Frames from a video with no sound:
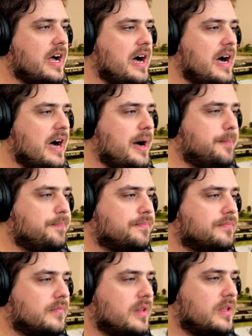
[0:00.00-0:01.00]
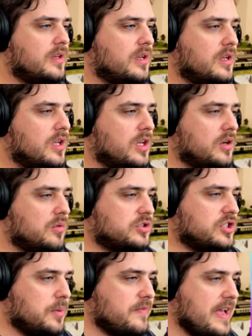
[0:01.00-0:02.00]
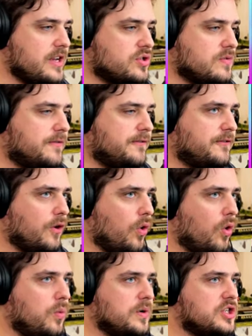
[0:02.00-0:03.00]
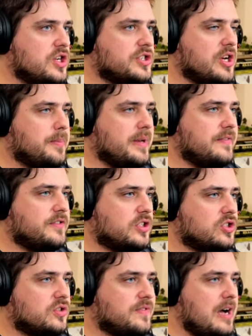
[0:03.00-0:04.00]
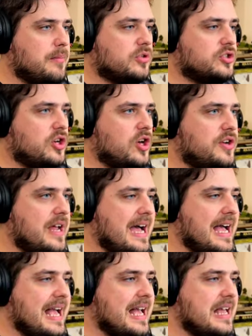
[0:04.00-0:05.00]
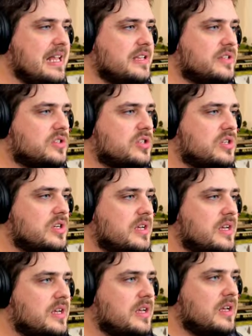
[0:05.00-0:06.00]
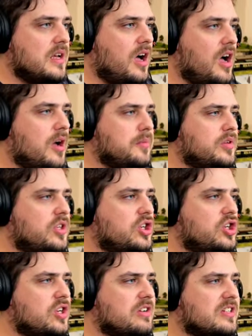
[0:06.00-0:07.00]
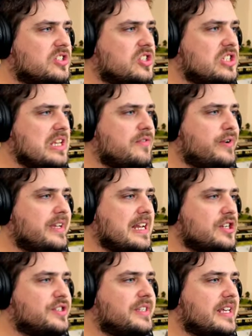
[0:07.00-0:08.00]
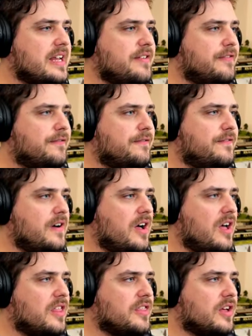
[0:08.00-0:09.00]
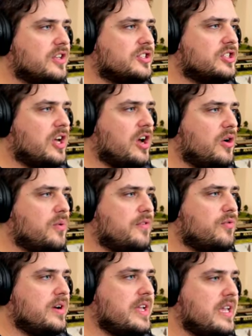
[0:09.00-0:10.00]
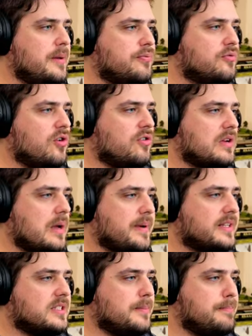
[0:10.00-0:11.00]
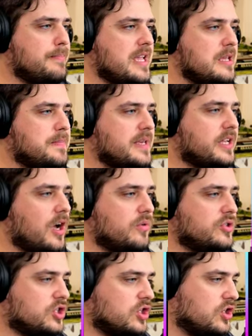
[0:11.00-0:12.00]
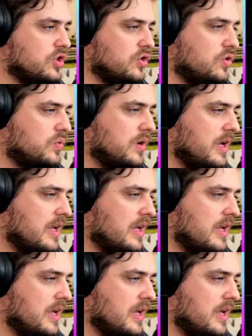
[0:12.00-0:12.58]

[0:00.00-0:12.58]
Um, We'll start with engine 4, which is, I believe, Duchess of Hamilton, and I'm curious to see if we can actually get it further. So if we program it to maybe go to